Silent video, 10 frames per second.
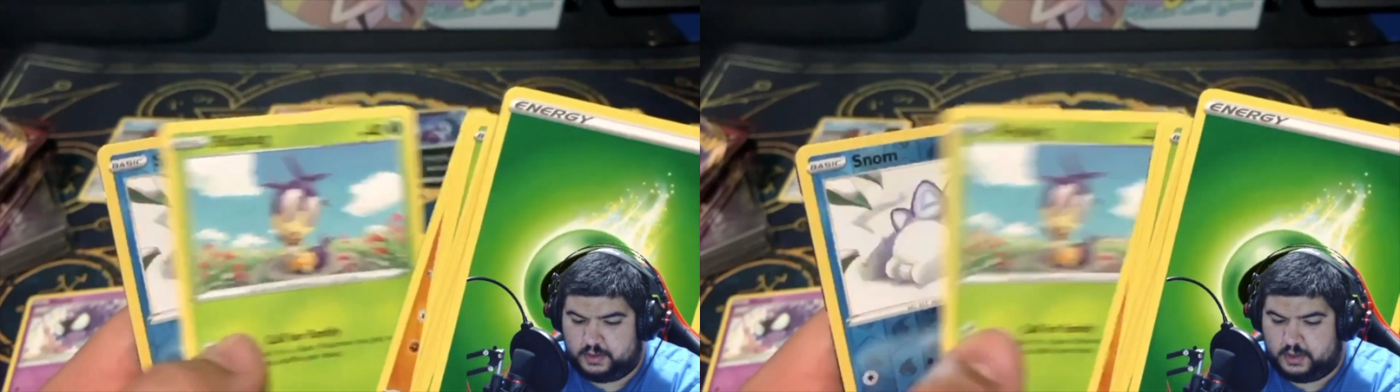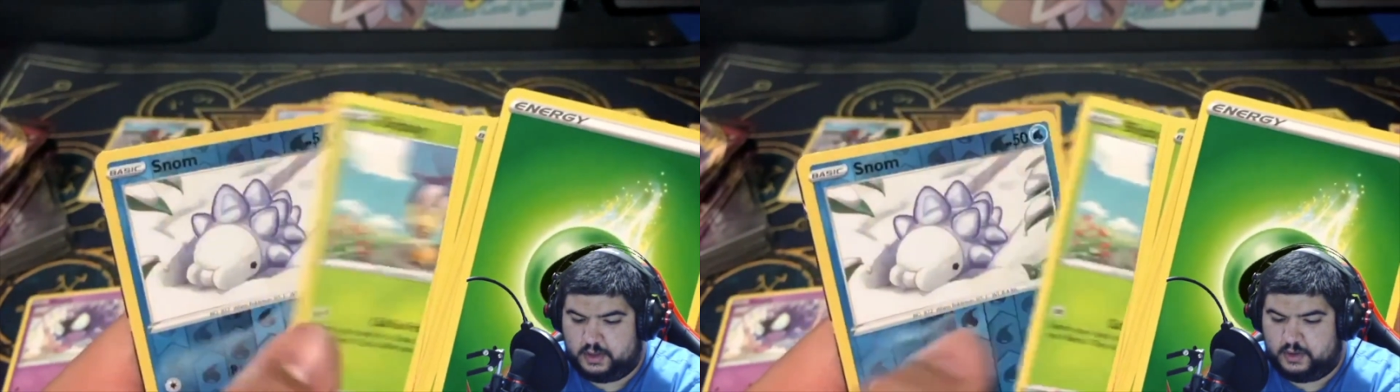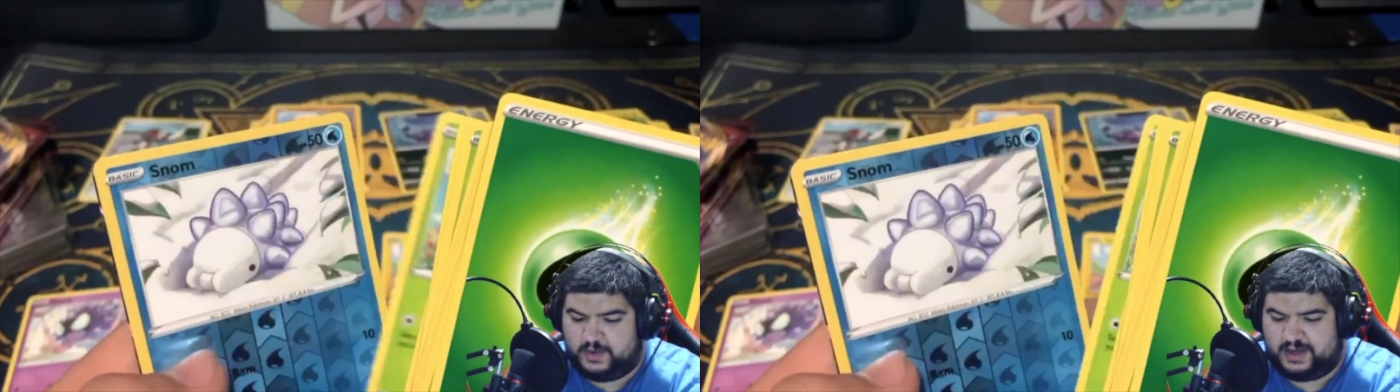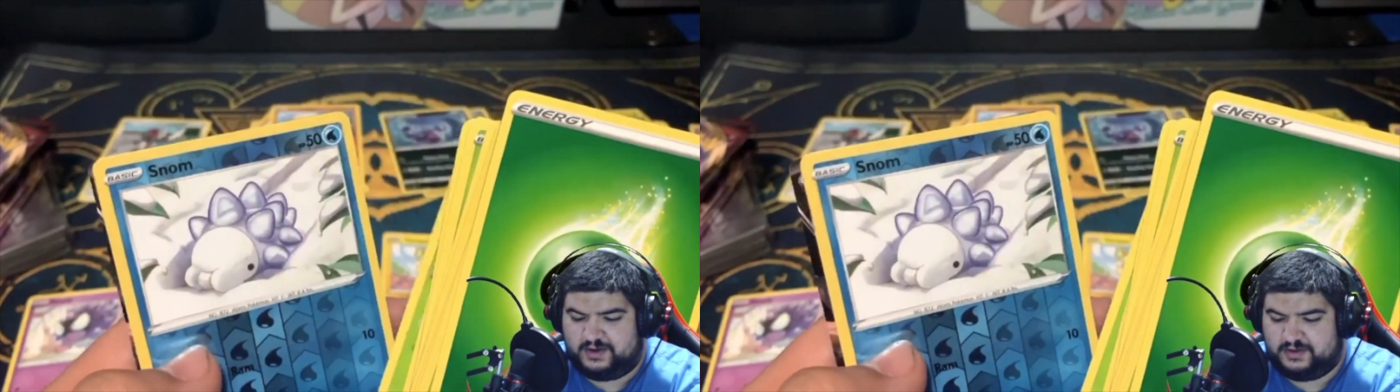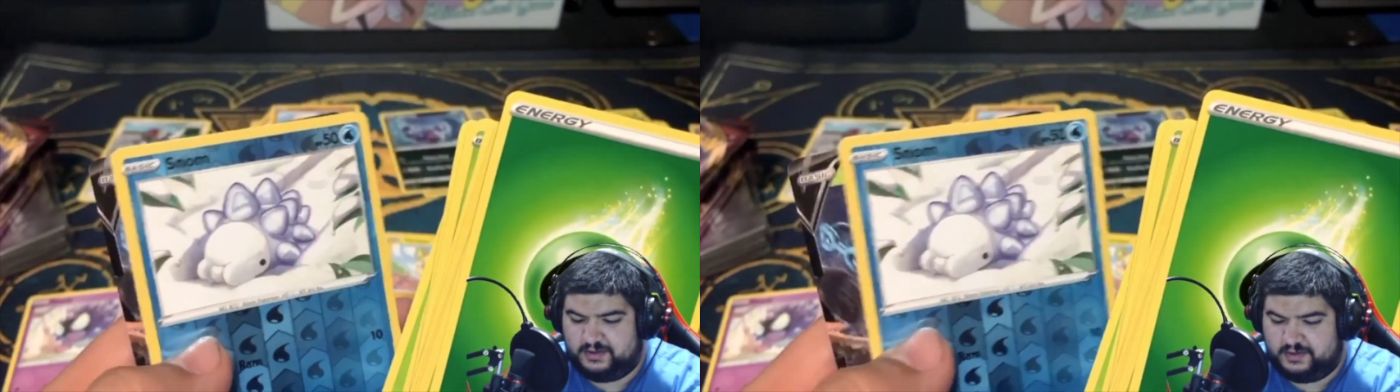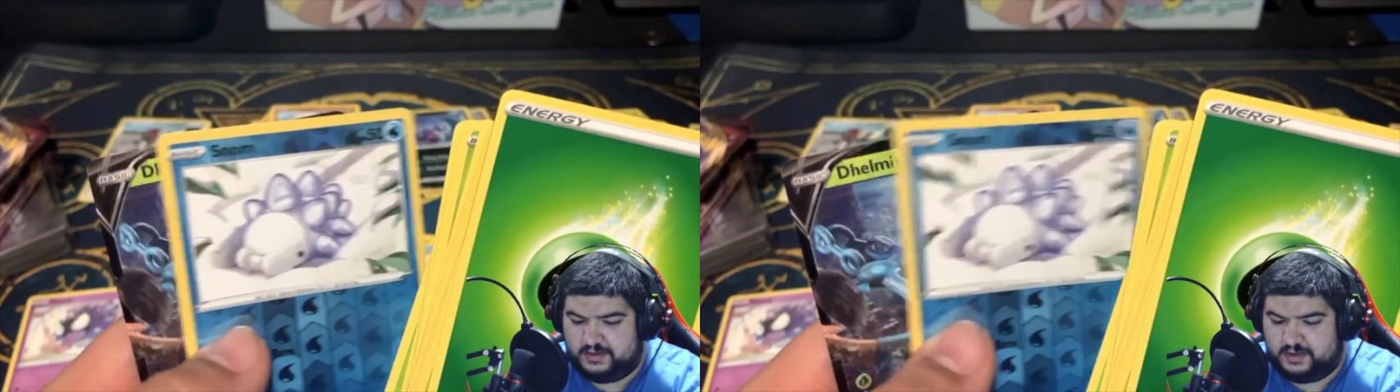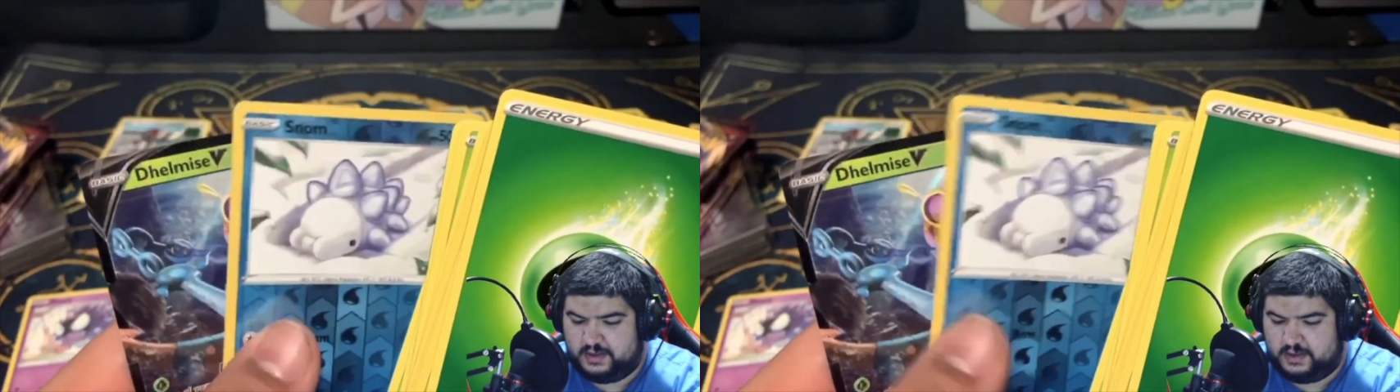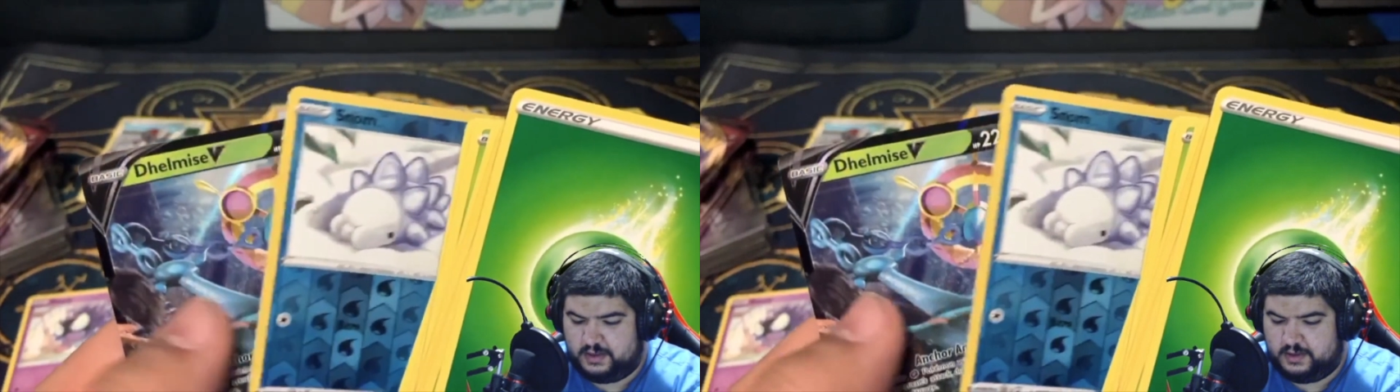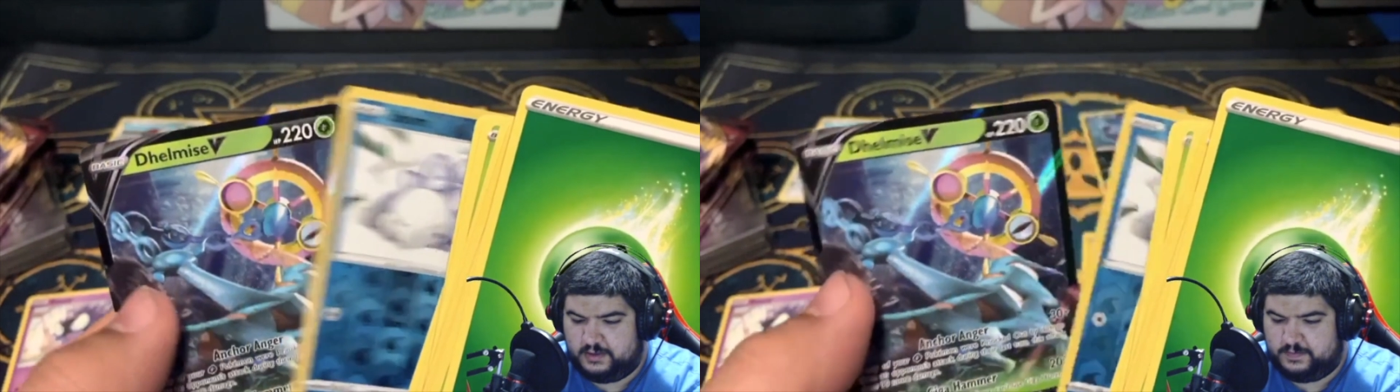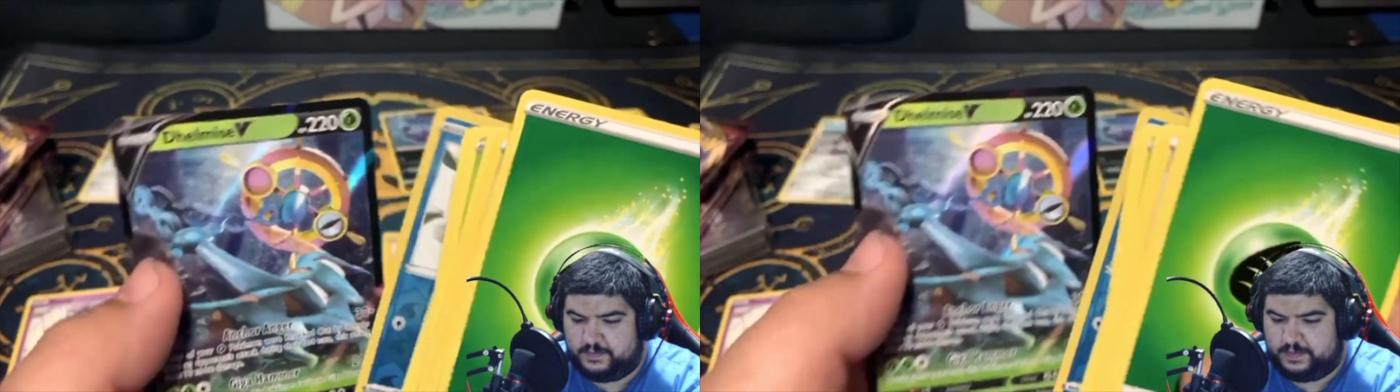Oh wow.
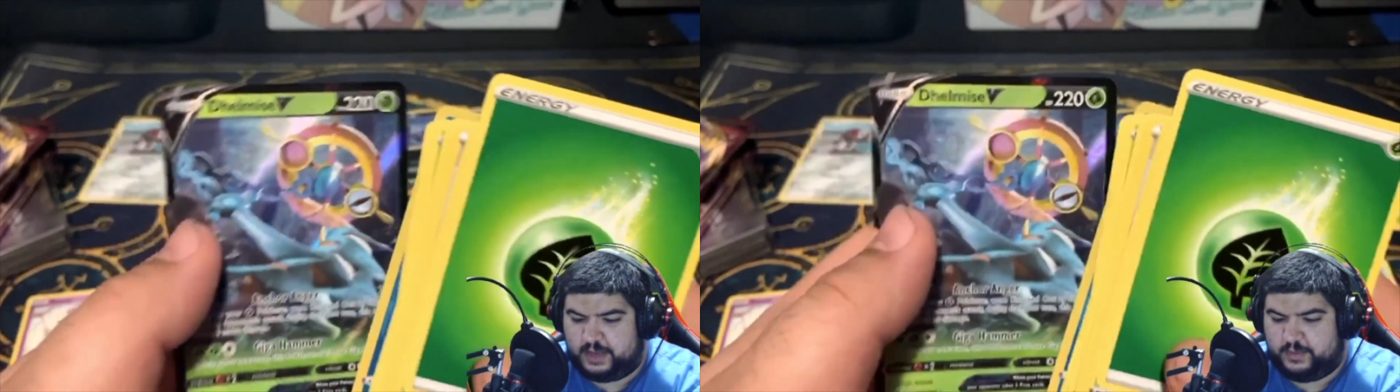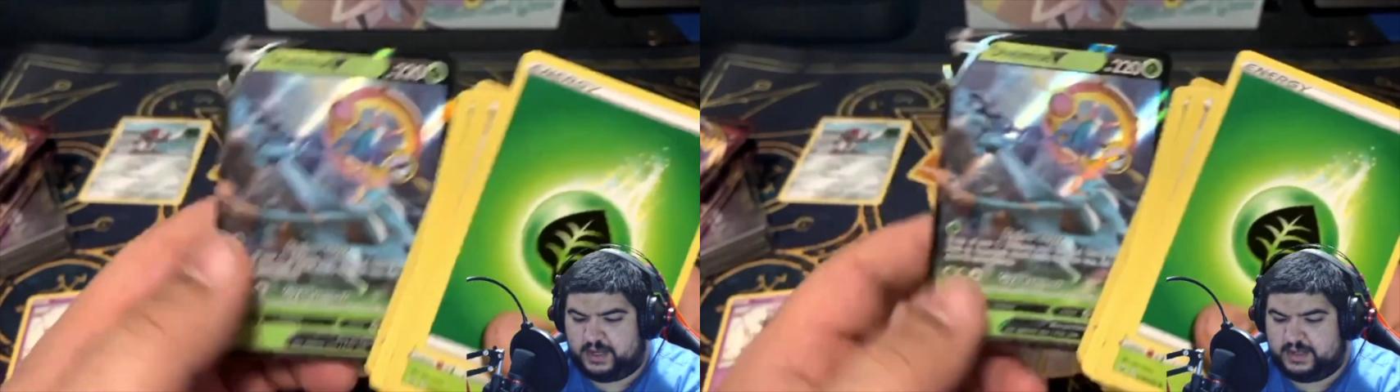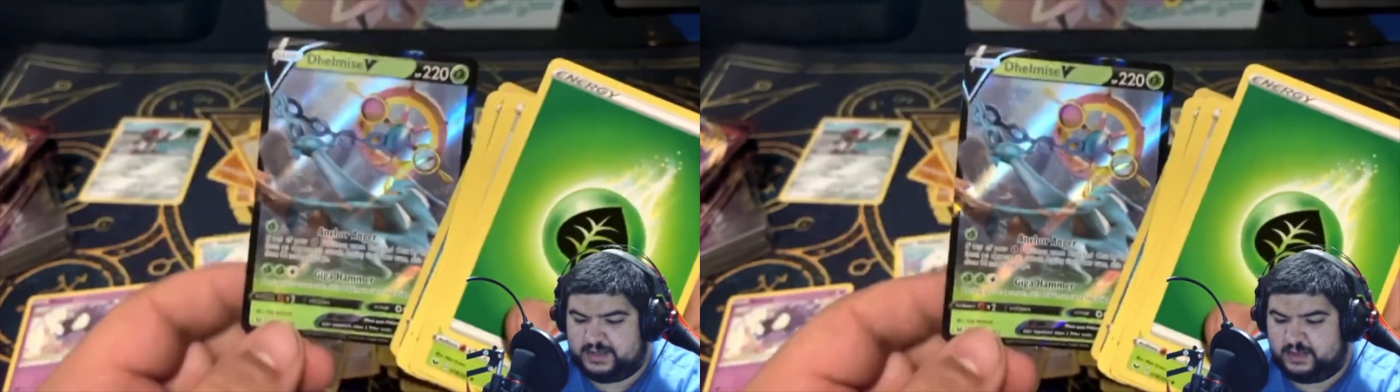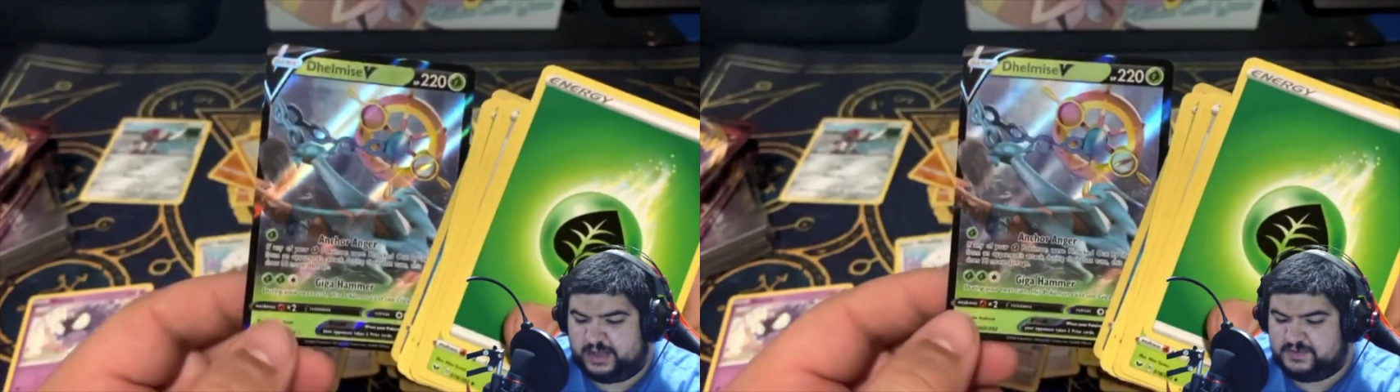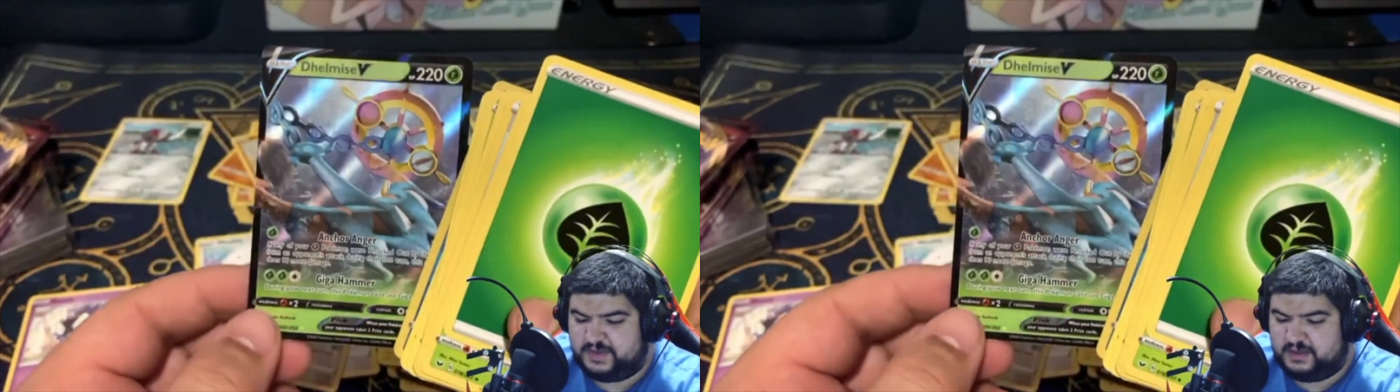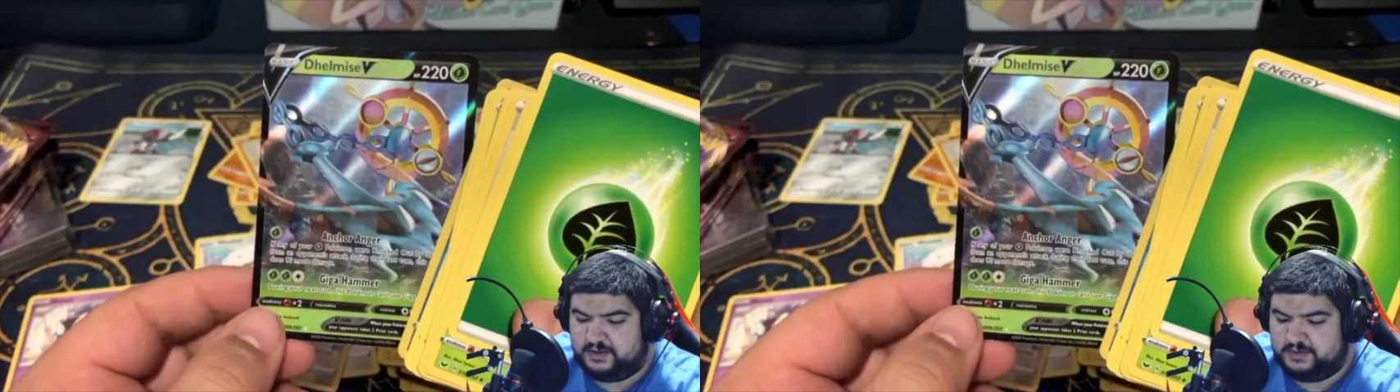And we got a Delmise V.